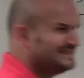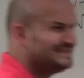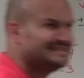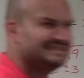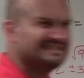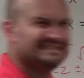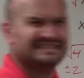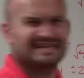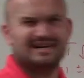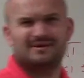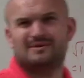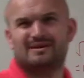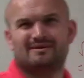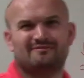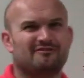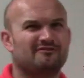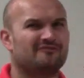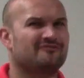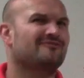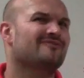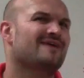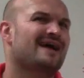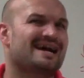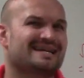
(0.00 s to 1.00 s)
Uh, now we have a
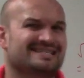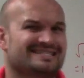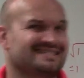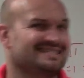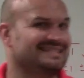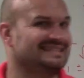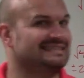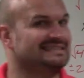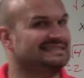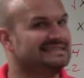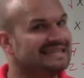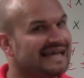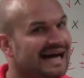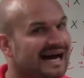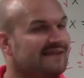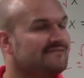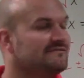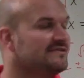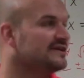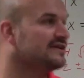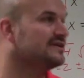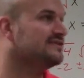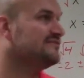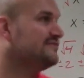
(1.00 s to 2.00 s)
fraction. Not
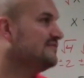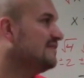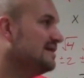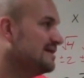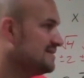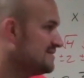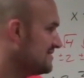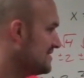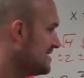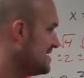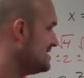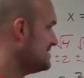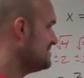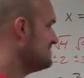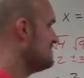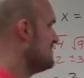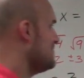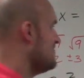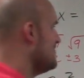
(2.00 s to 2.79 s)
very fun, right?